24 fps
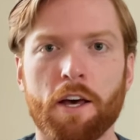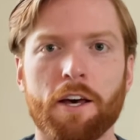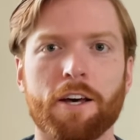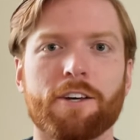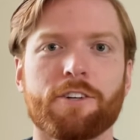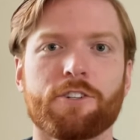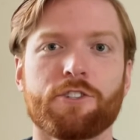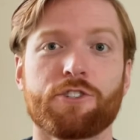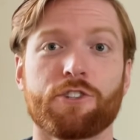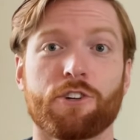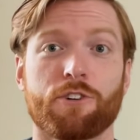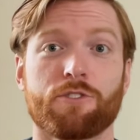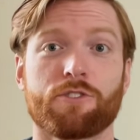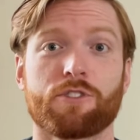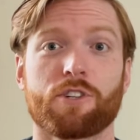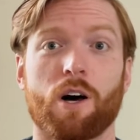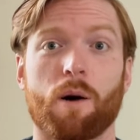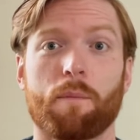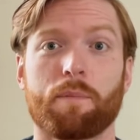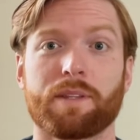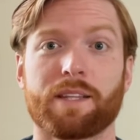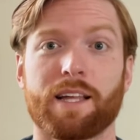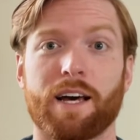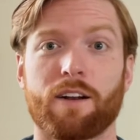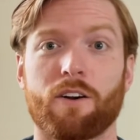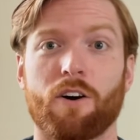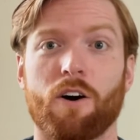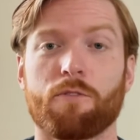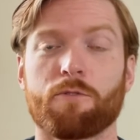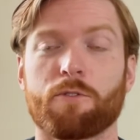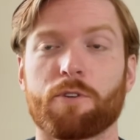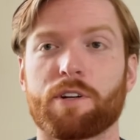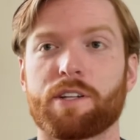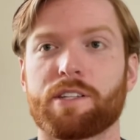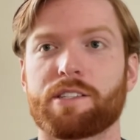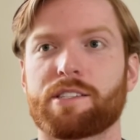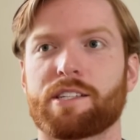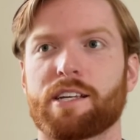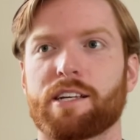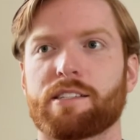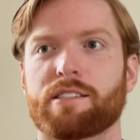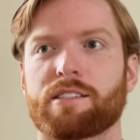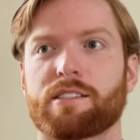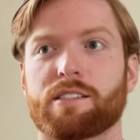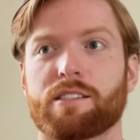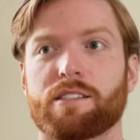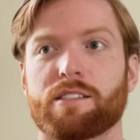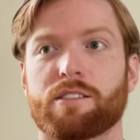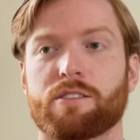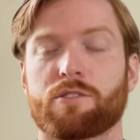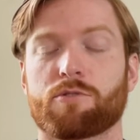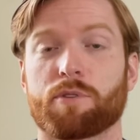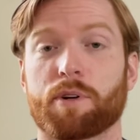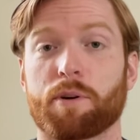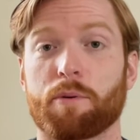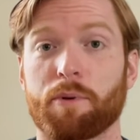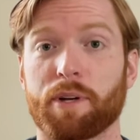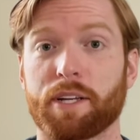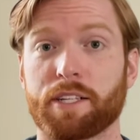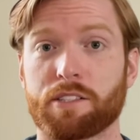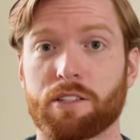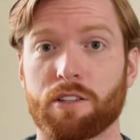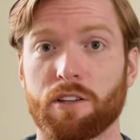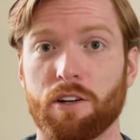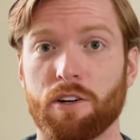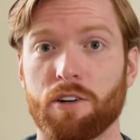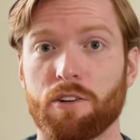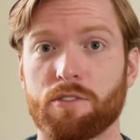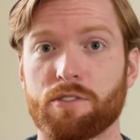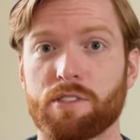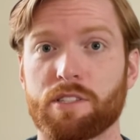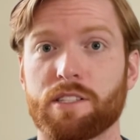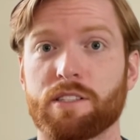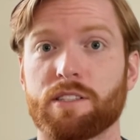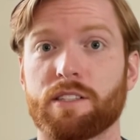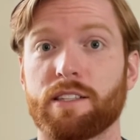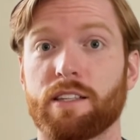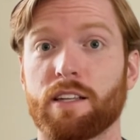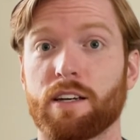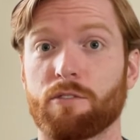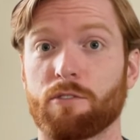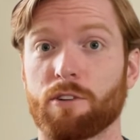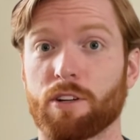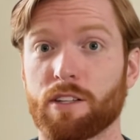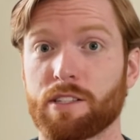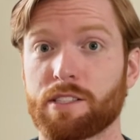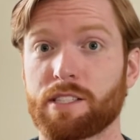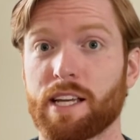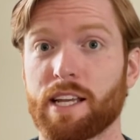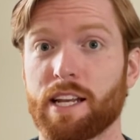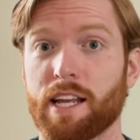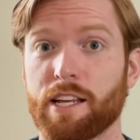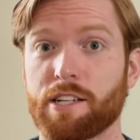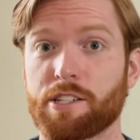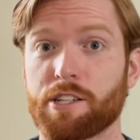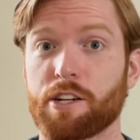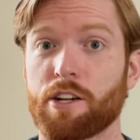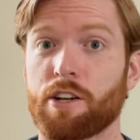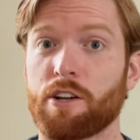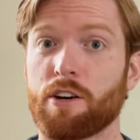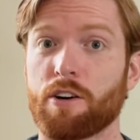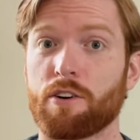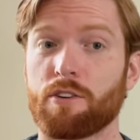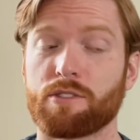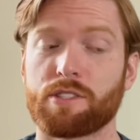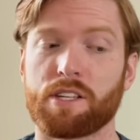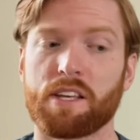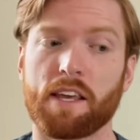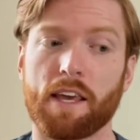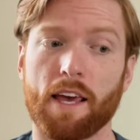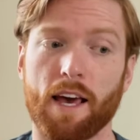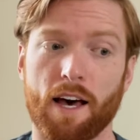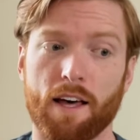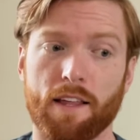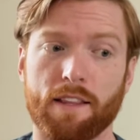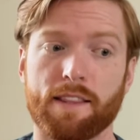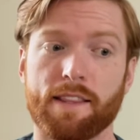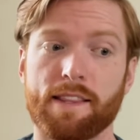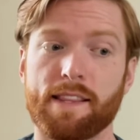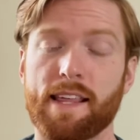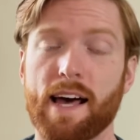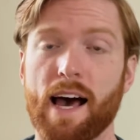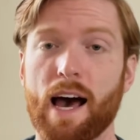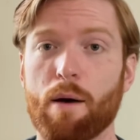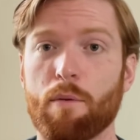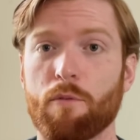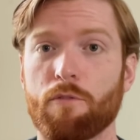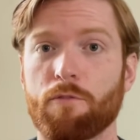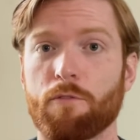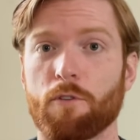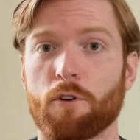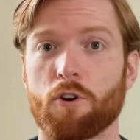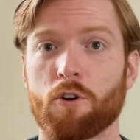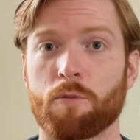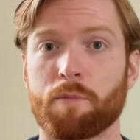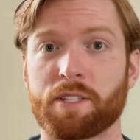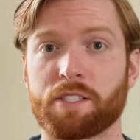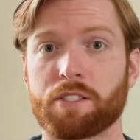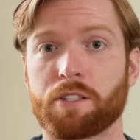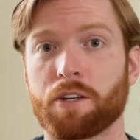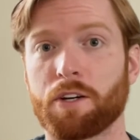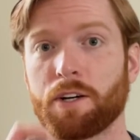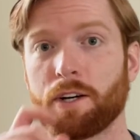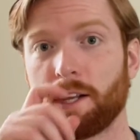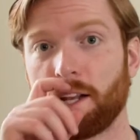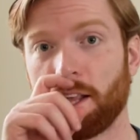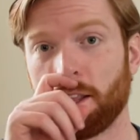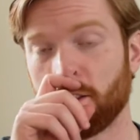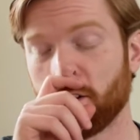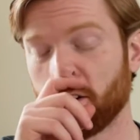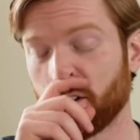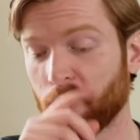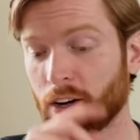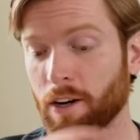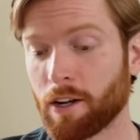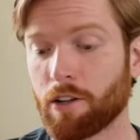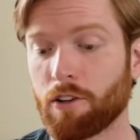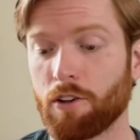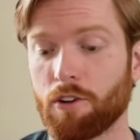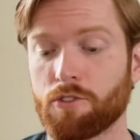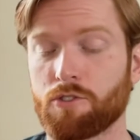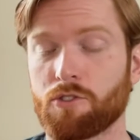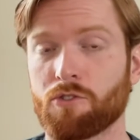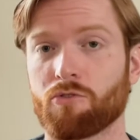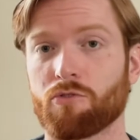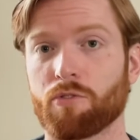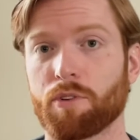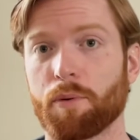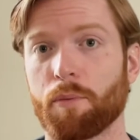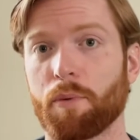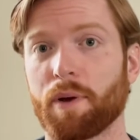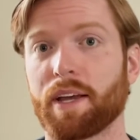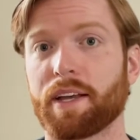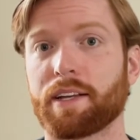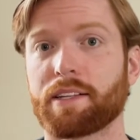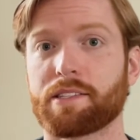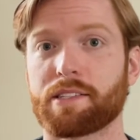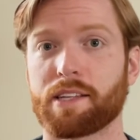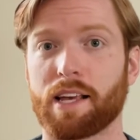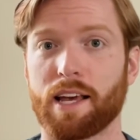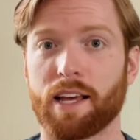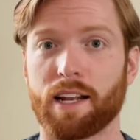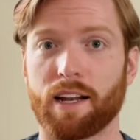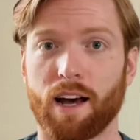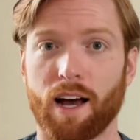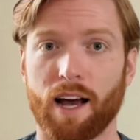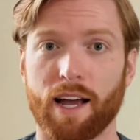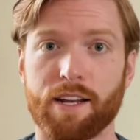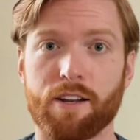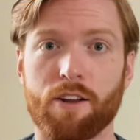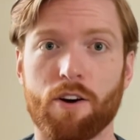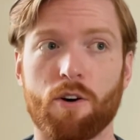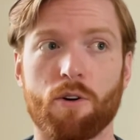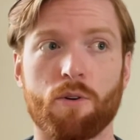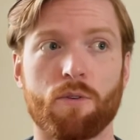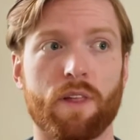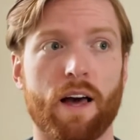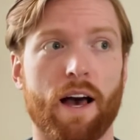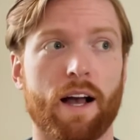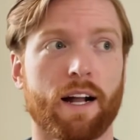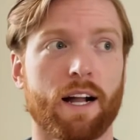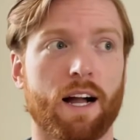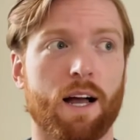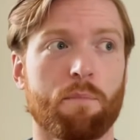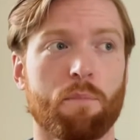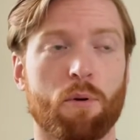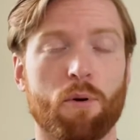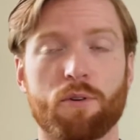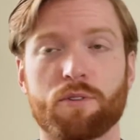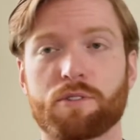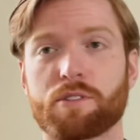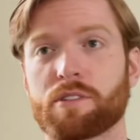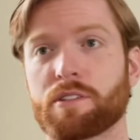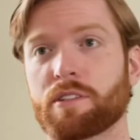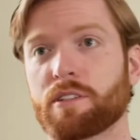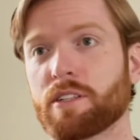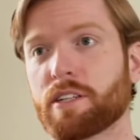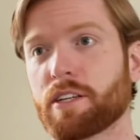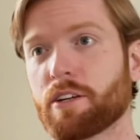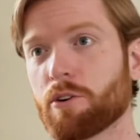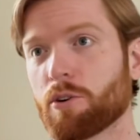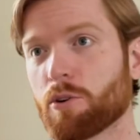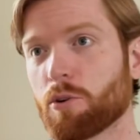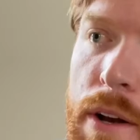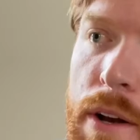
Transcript: shows up in that offer and it says 3 weeks close, the real estate agent knows, yeah, that firm is good. They're gonna close in 3 weeks, and I know that guy personally, or